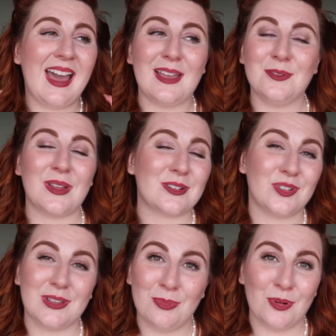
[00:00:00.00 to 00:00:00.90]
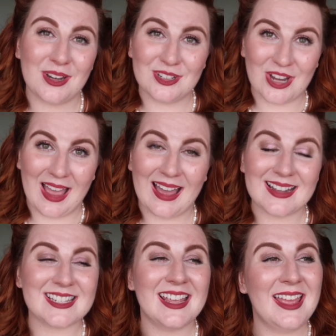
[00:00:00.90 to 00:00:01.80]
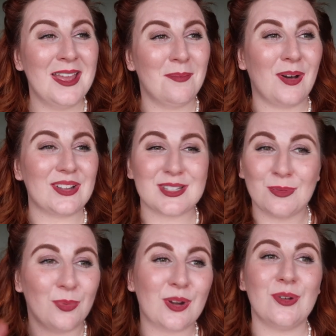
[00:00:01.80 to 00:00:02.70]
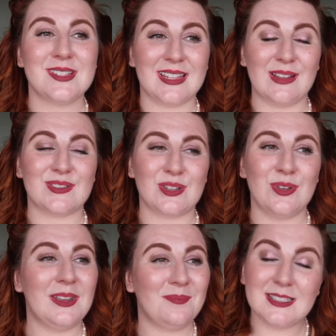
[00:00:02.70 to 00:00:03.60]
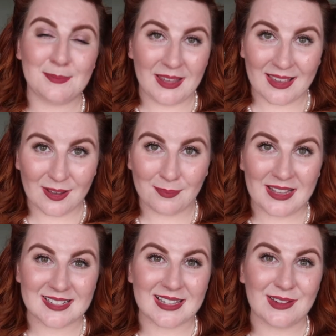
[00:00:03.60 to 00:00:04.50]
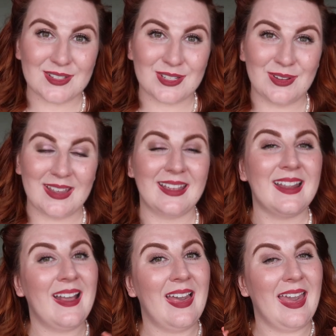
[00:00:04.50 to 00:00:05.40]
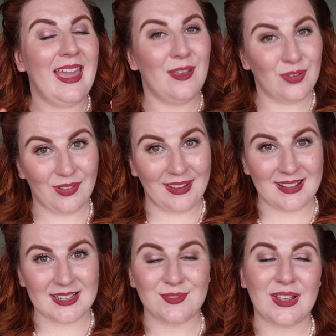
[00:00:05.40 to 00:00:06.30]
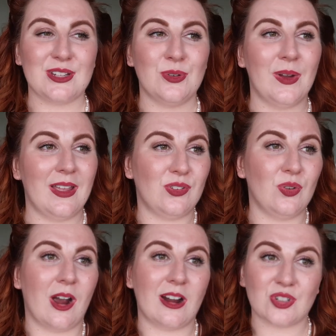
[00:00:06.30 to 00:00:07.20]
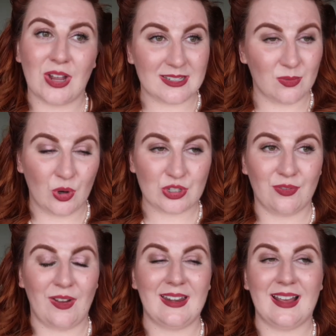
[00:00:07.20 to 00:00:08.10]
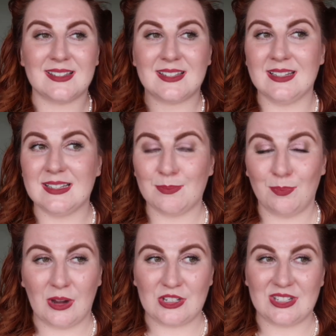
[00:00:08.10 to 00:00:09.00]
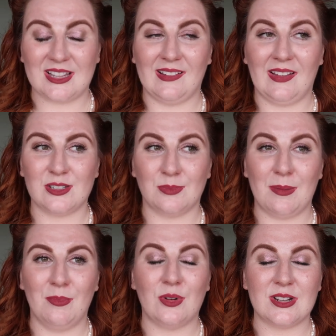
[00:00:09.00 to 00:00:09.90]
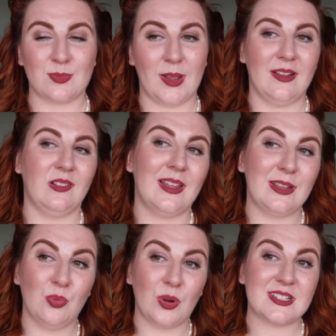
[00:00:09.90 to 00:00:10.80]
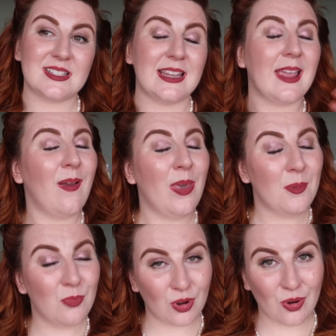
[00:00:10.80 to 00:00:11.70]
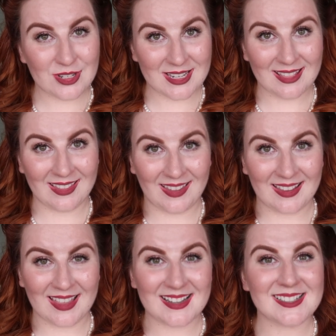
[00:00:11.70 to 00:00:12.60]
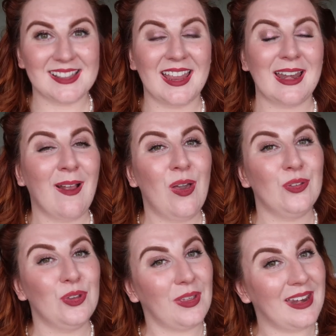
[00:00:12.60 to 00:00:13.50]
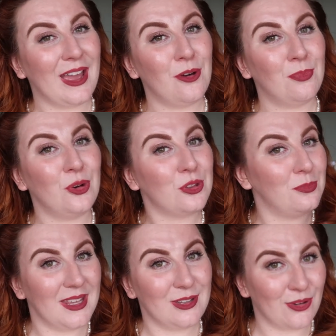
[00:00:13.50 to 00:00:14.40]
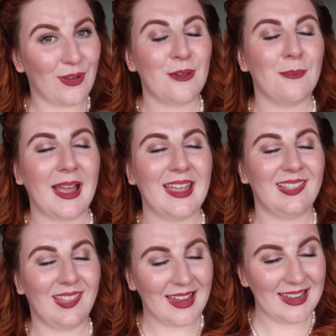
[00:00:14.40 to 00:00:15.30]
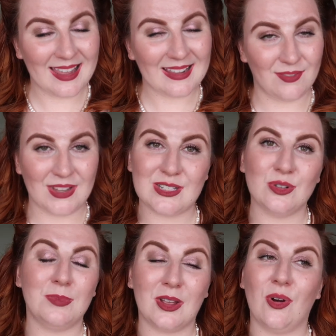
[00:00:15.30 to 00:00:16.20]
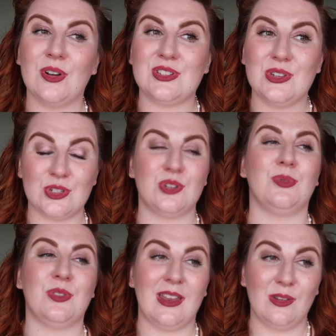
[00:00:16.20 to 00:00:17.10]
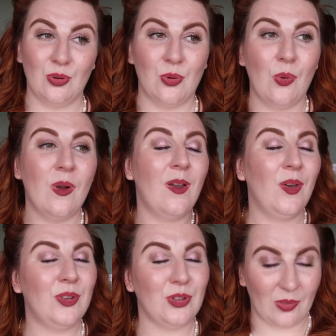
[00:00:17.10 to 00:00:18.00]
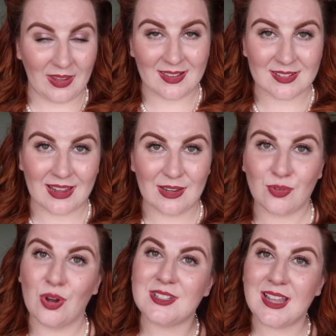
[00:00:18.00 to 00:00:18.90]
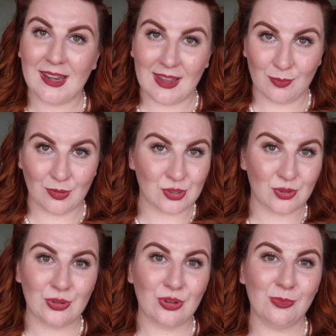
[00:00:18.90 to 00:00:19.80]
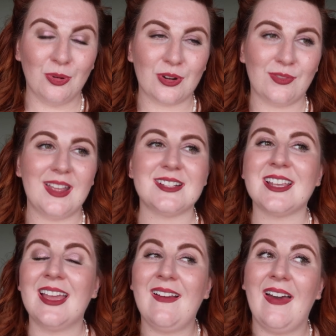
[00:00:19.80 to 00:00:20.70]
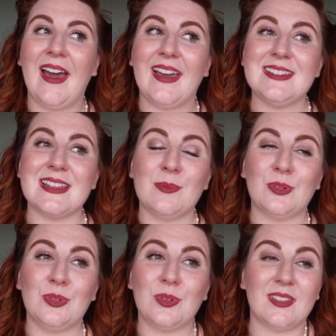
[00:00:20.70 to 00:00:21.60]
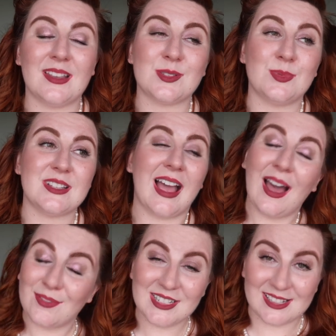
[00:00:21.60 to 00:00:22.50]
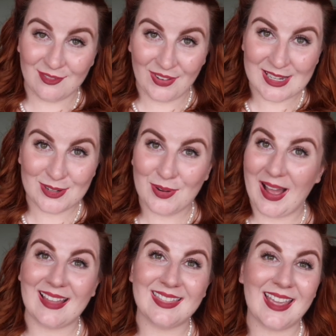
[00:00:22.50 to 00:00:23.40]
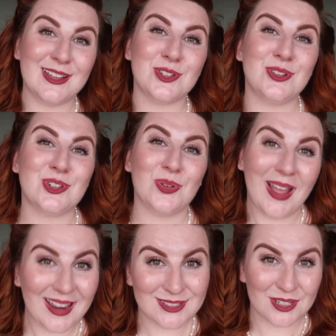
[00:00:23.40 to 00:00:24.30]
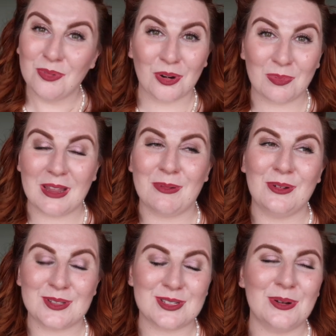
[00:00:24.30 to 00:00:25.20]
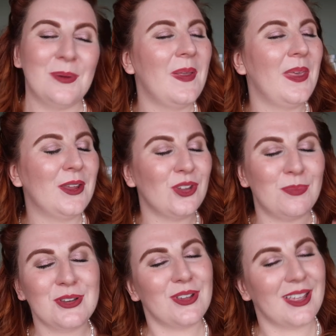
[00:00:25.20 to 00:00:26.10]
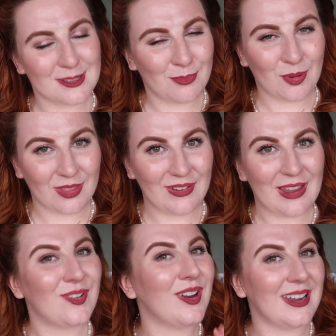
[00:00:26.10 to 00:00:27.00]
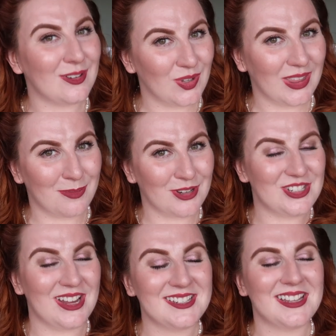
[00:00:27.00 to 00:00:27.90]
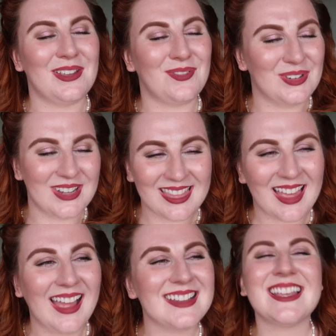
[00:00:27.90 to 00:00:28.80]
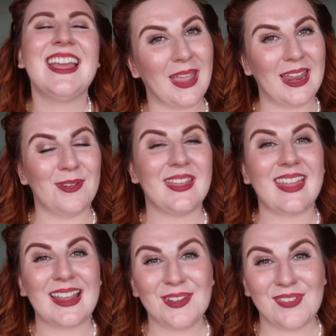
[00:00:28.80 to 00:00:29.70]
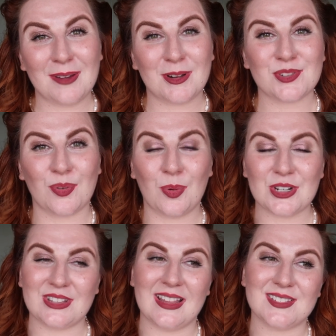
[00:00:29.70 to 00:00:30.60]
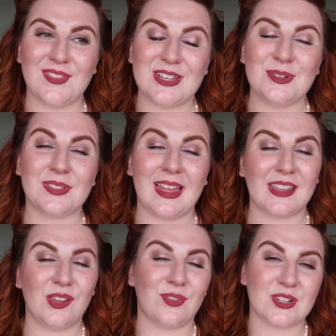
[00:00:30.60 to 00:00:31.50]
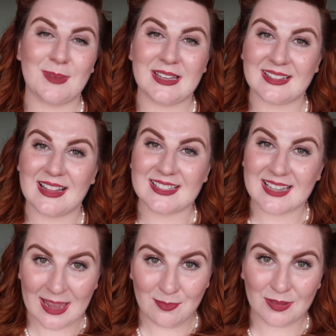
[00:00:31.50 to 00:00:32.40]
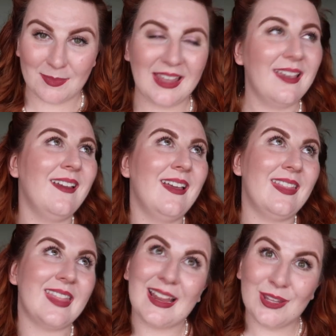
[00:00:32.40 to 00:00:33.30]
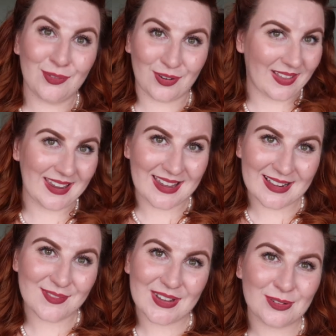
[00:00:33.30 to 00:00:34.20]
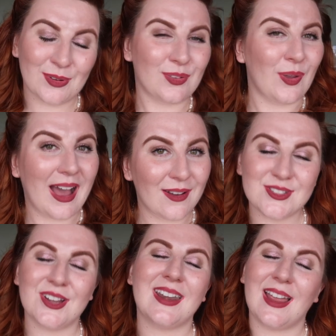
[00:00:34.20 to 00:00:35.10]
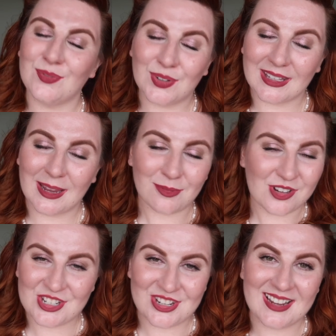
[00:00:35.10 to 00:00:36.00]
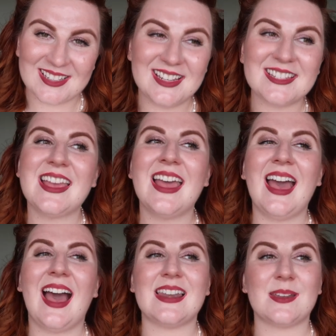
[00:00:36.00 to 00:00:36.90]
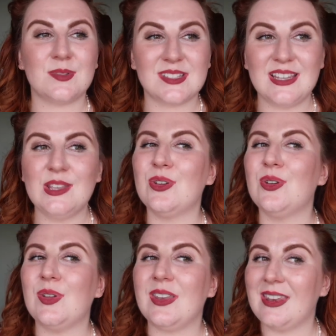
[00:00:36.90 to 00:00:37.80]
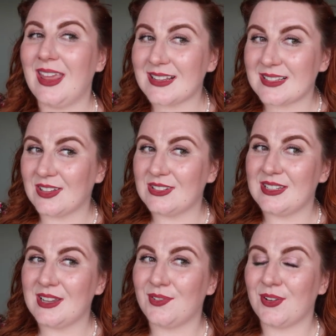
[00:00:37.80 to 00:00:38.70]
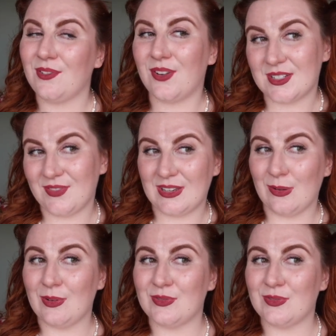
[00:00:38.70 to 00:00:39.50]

I know that's really boring chat, but we're all slaves to it. Speaking of being slaves to it, if you like this video, if you are trying to watch your finances, budgeting a little bit more as well, and you want to see more content like this, then you can help both me and you out by liking the video, because YouTube will then know you like this kind of content, it will show you more of it, and it will know that this was a half decent video and that it should show it to more people. So you'd be doing us both a favour, and I'd really appreciate it if you did that. But anyway, thank you very much for watching this video, thank you for spending this time with me, thank you for liking the video if you have done, I really appreciate it, and I will see you next Sunday for the first video